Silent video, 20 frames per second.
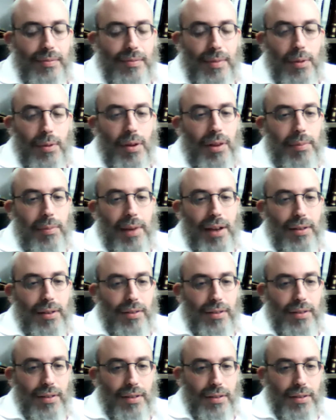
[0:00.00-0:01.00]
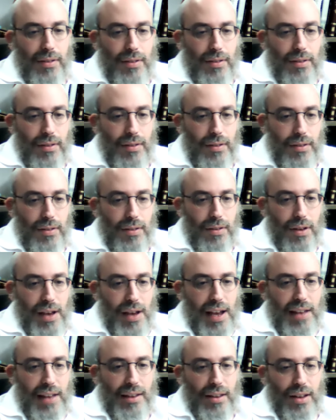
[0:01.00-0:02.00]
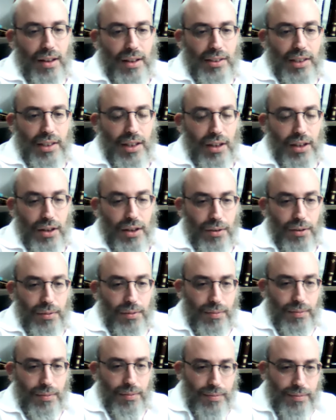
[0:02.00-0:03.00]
But what about analyzing you?